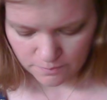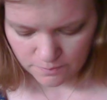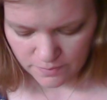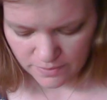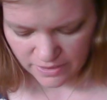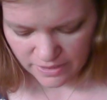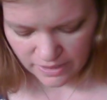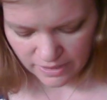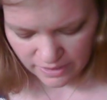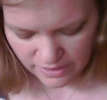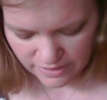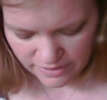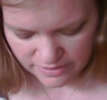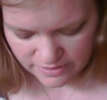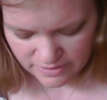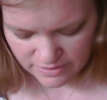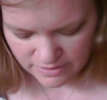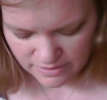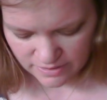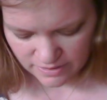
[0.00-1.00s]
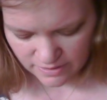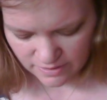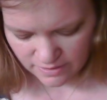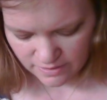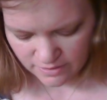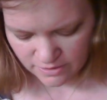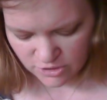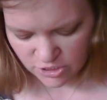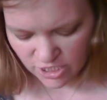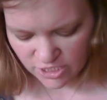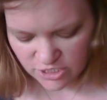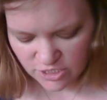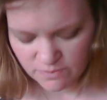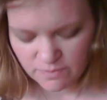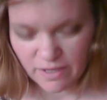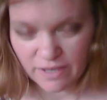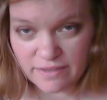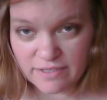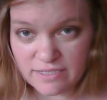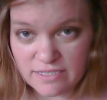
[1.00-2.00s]
because judging
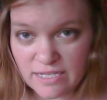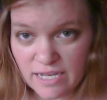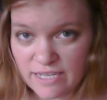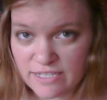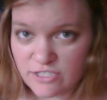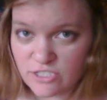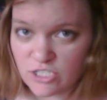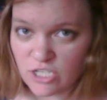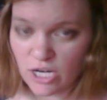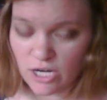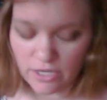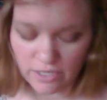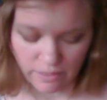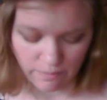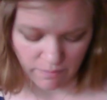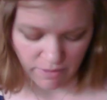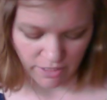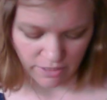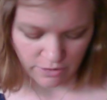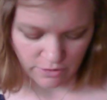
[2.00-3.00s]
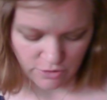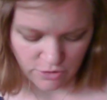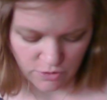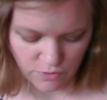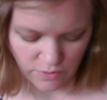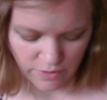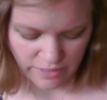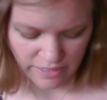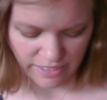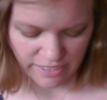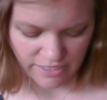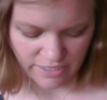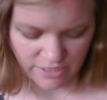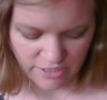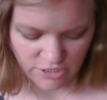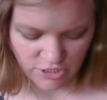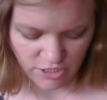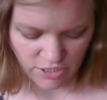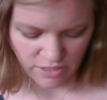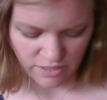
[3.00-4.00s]
by the size chart and my usual
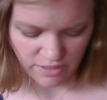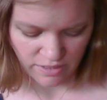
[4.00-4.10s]
gauge